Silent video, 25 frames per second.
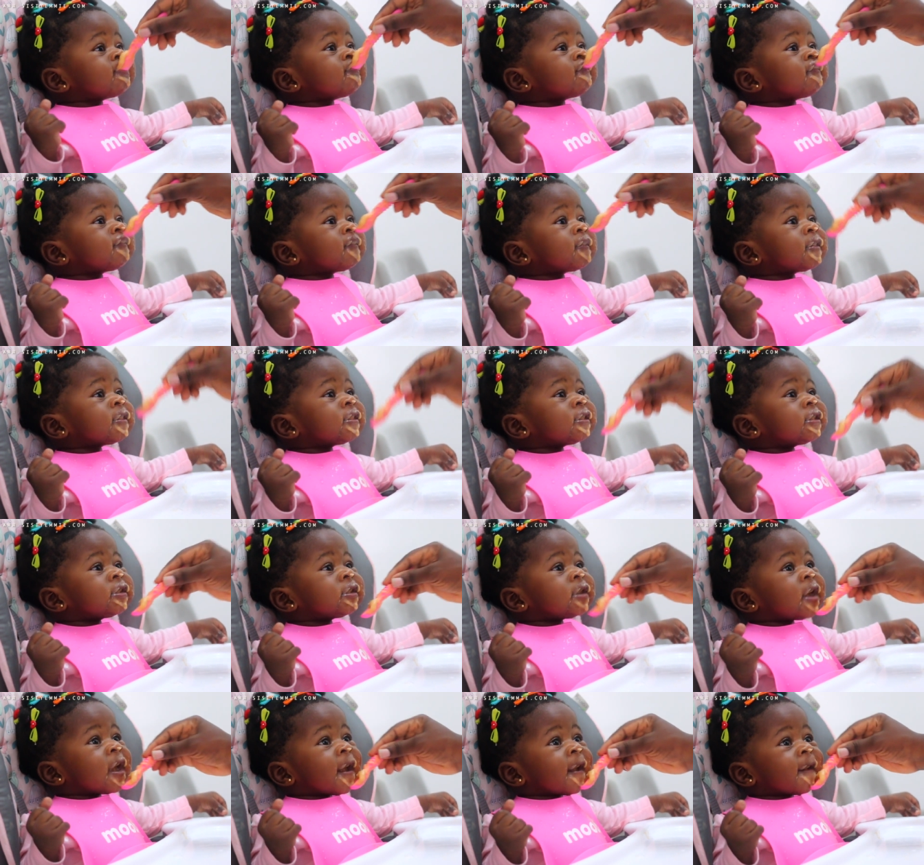So
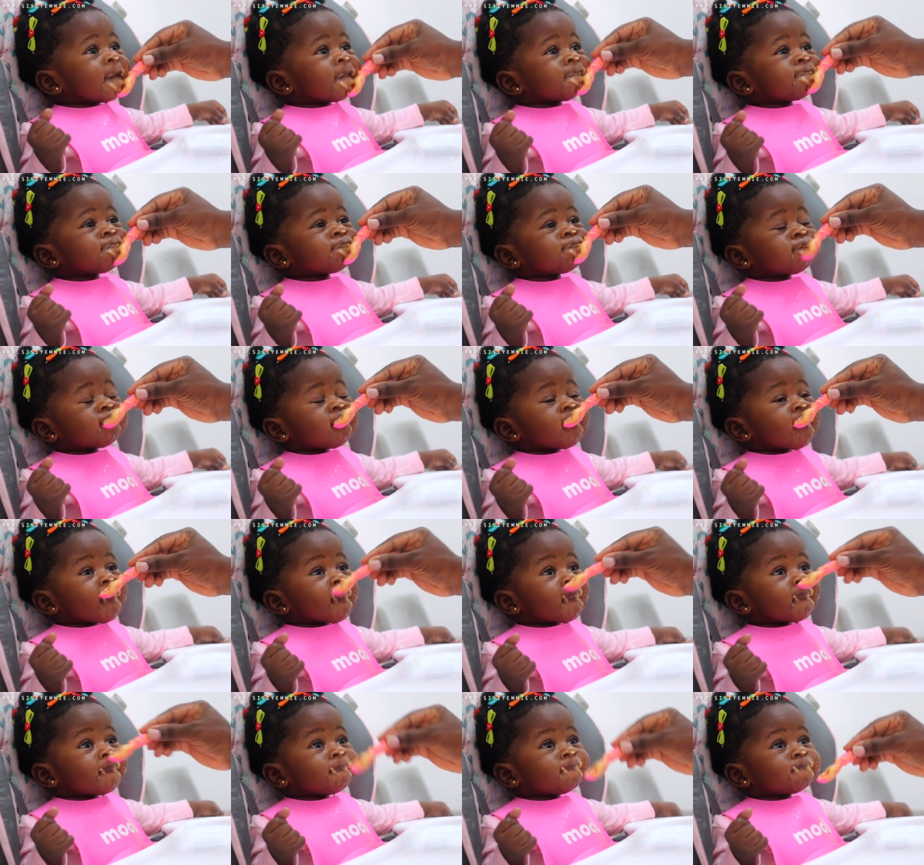on some days I
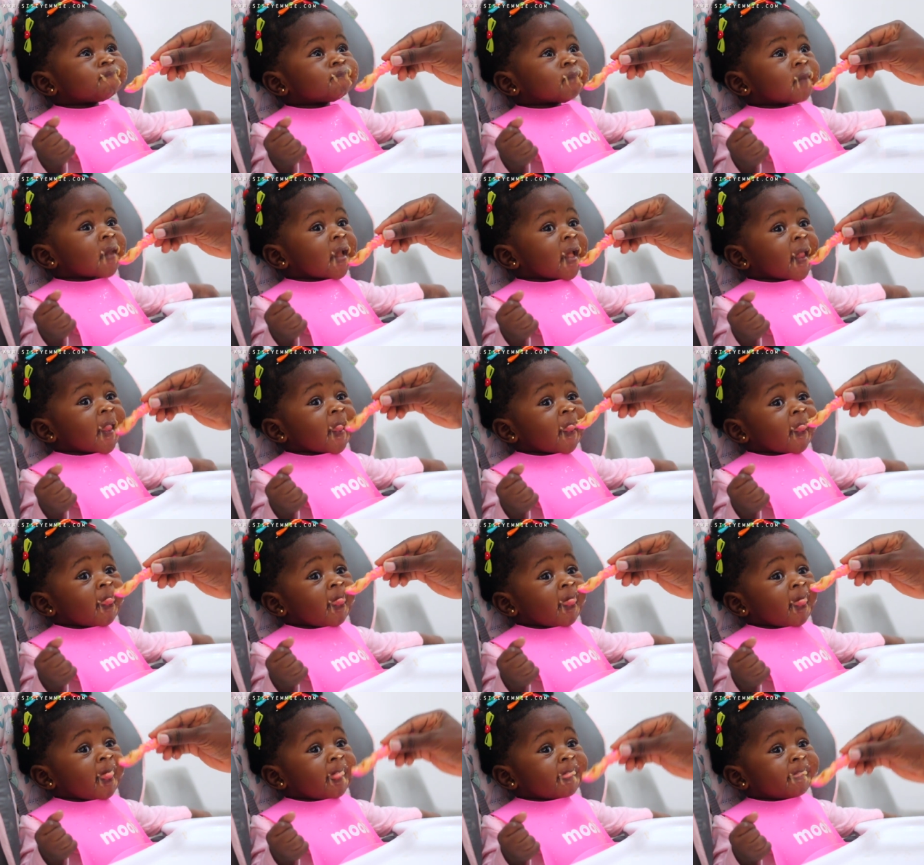still feel
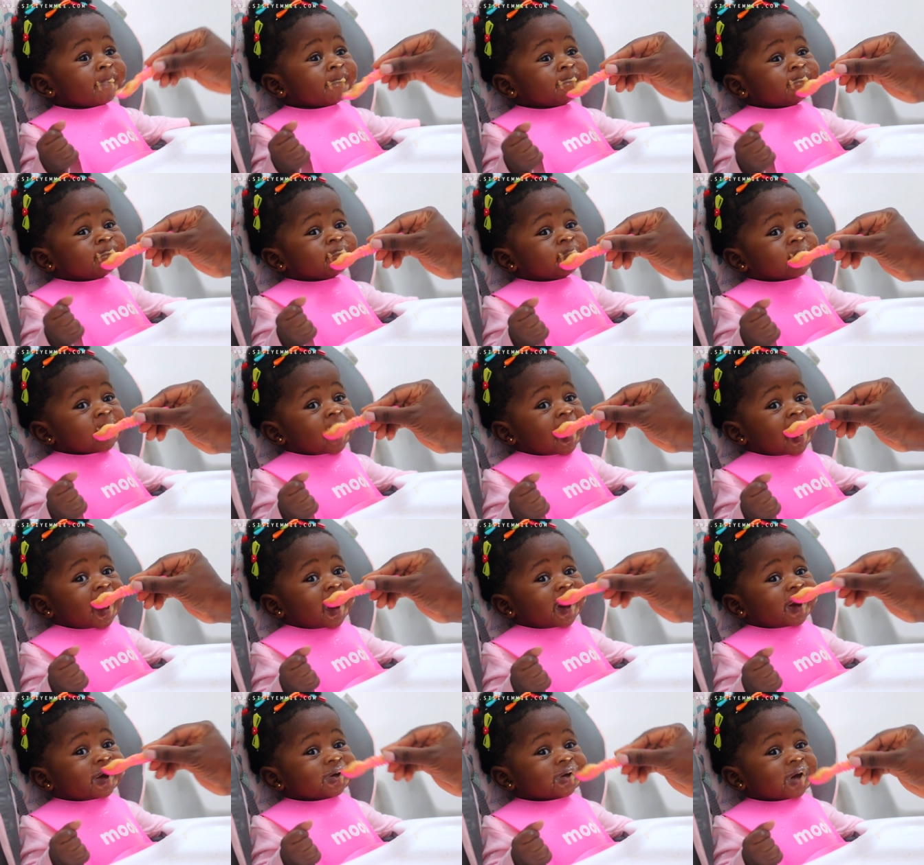she's learning how
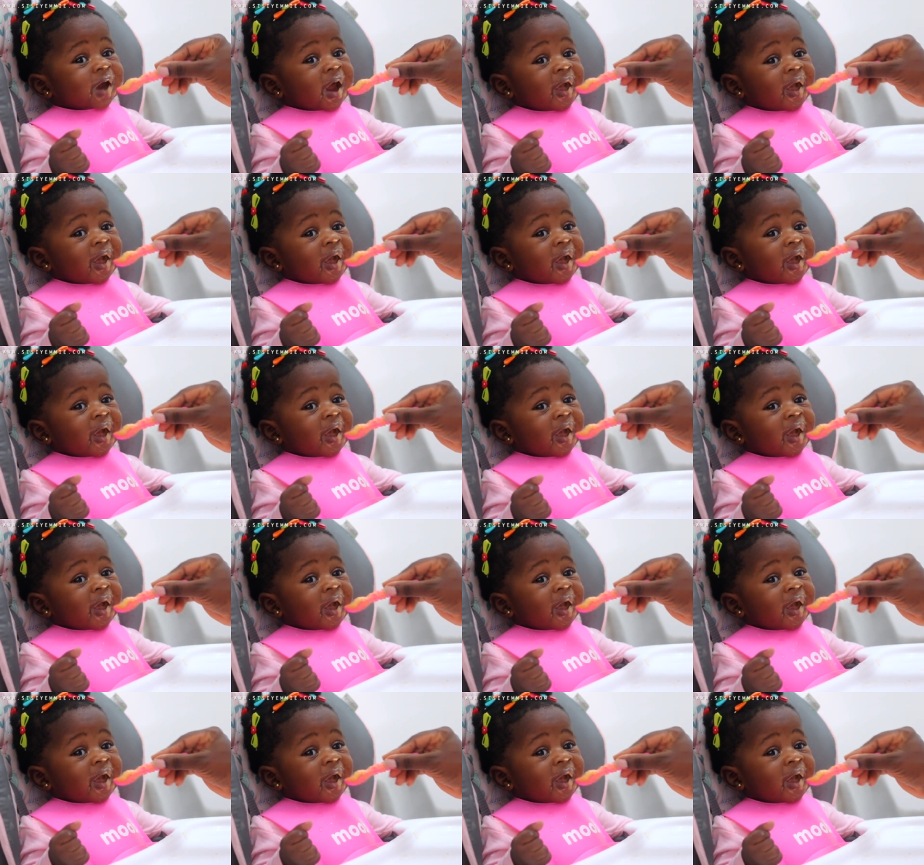to